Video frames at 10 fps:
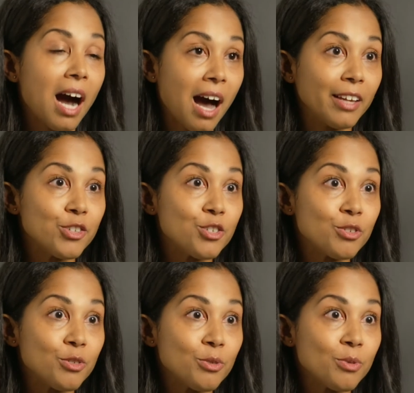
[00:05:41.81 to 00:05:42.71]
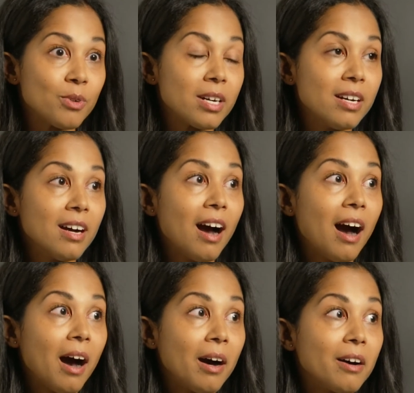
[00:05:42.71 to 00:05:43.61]
on to
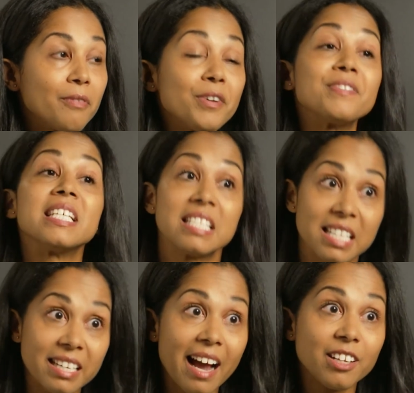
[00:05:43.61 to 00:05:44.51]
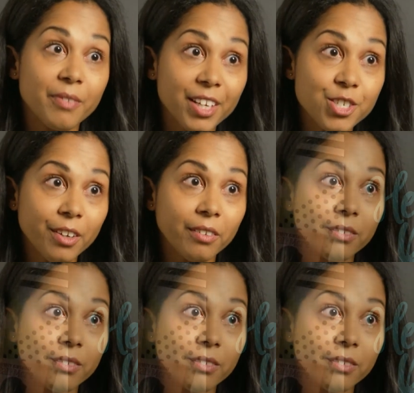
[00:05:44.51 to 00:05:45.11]
uh, a 15-city activation.